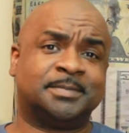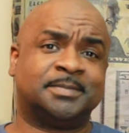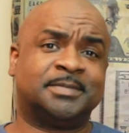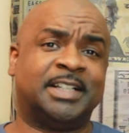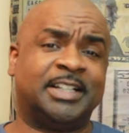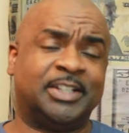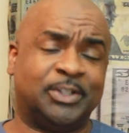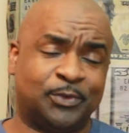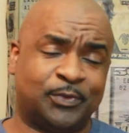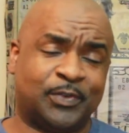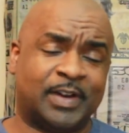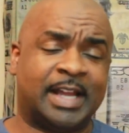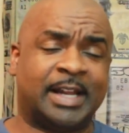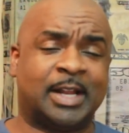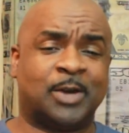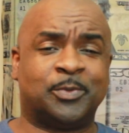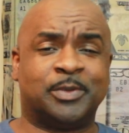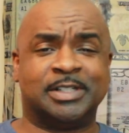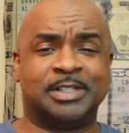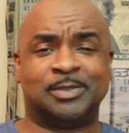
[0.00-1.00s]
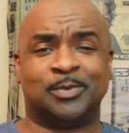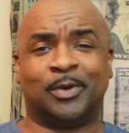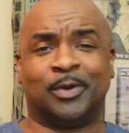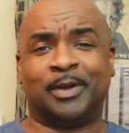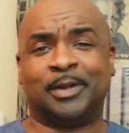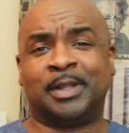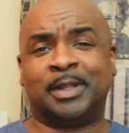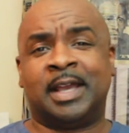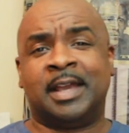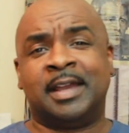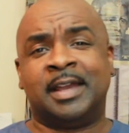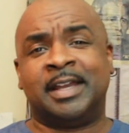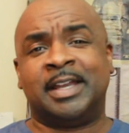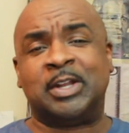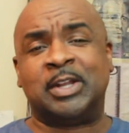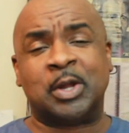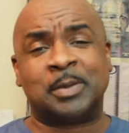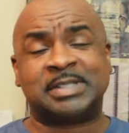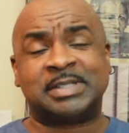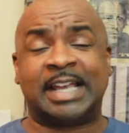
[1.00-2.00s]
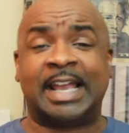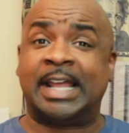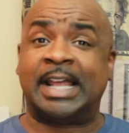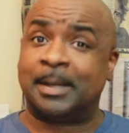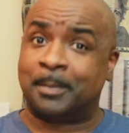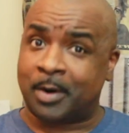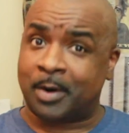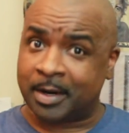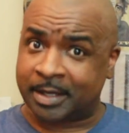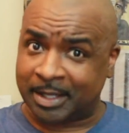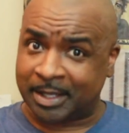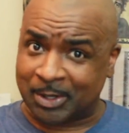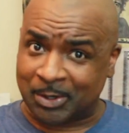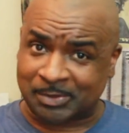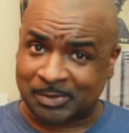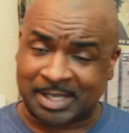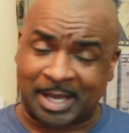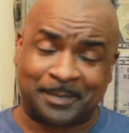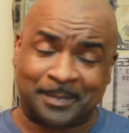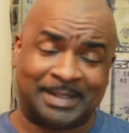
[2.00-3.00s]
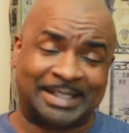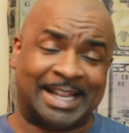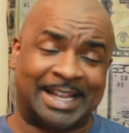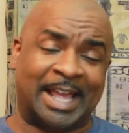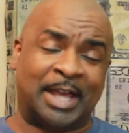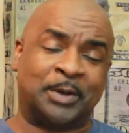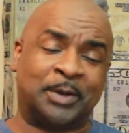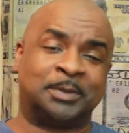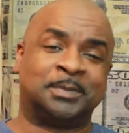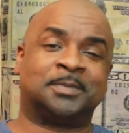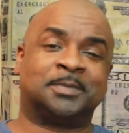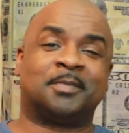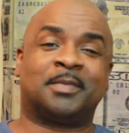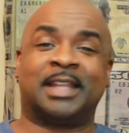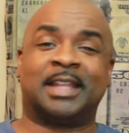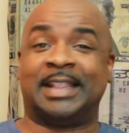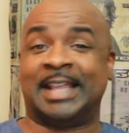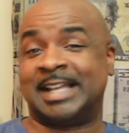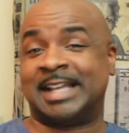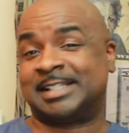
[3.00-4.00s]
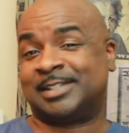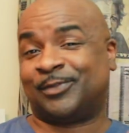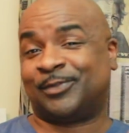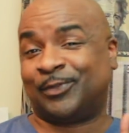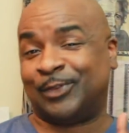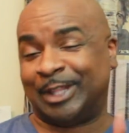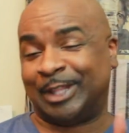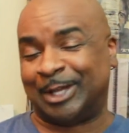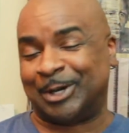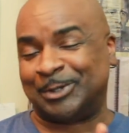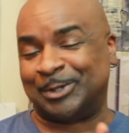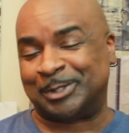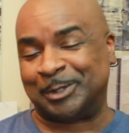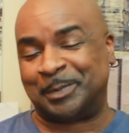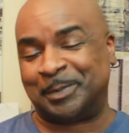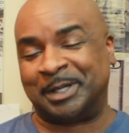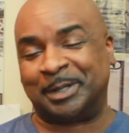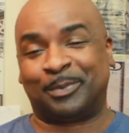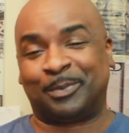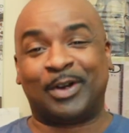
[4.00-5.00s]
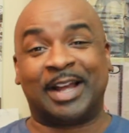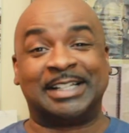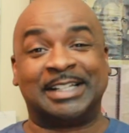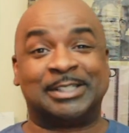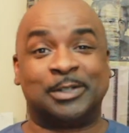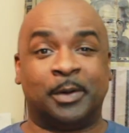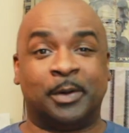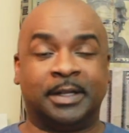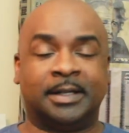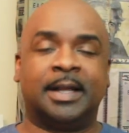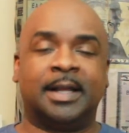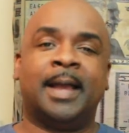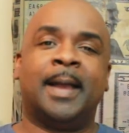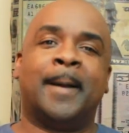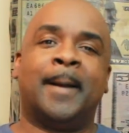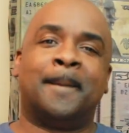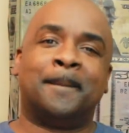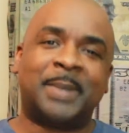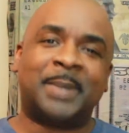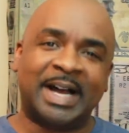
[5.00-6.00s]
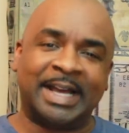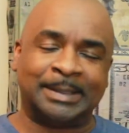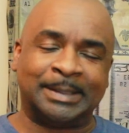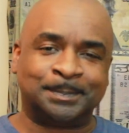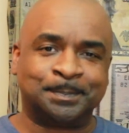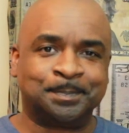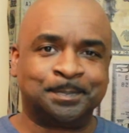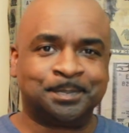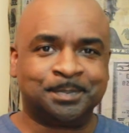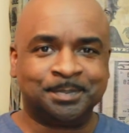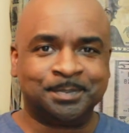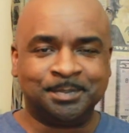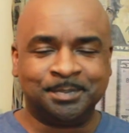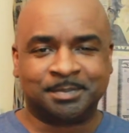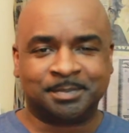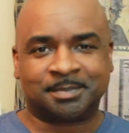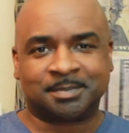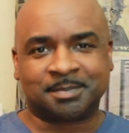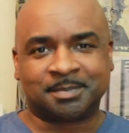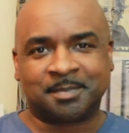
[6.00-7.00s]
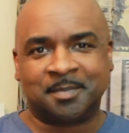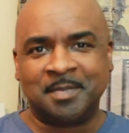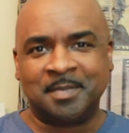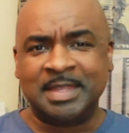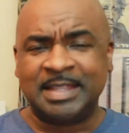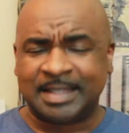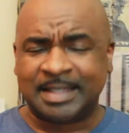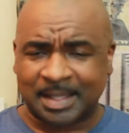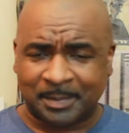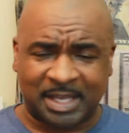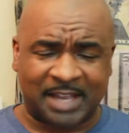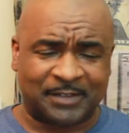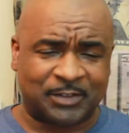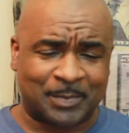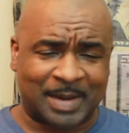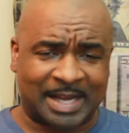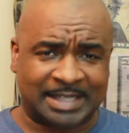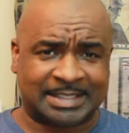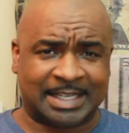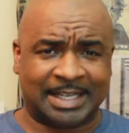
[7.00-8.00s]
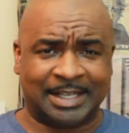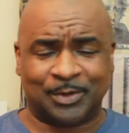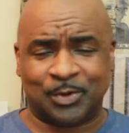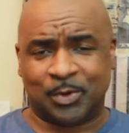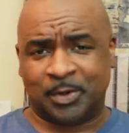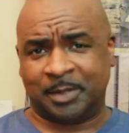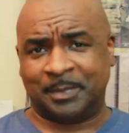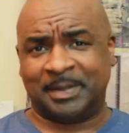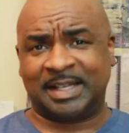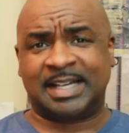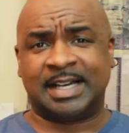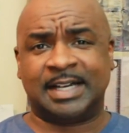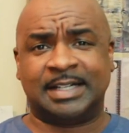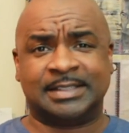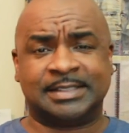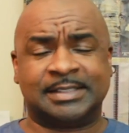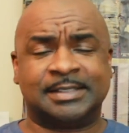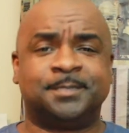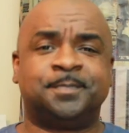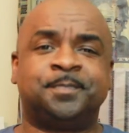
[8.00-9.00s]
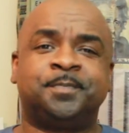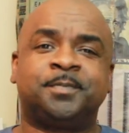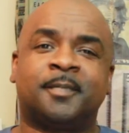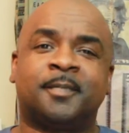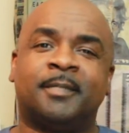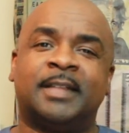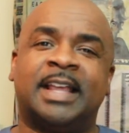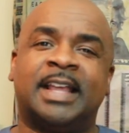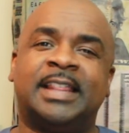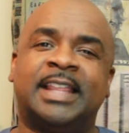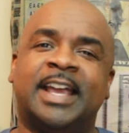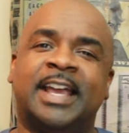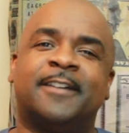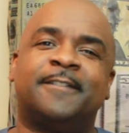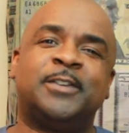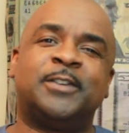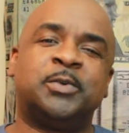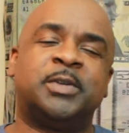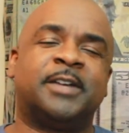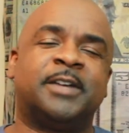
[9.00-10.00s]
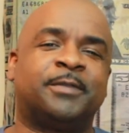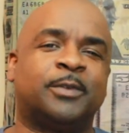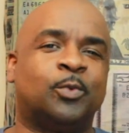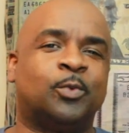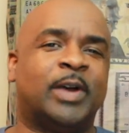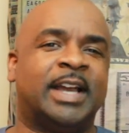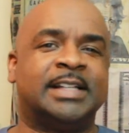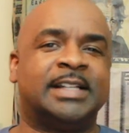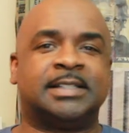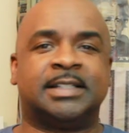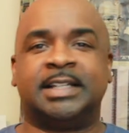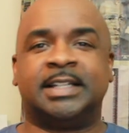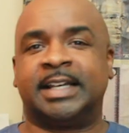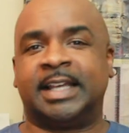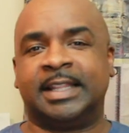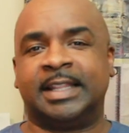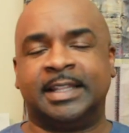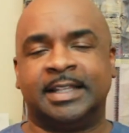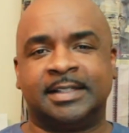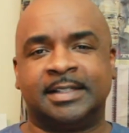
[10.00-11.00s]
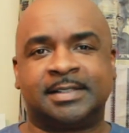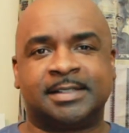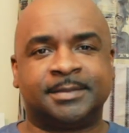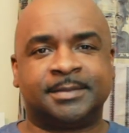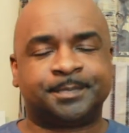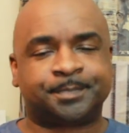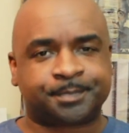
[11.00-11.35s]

And you find out what it's worth. You know what I'm saying? And the market goes up and down. That's for those who put a price on it. But let me give you my take on it, because there are a few different ways to look at this.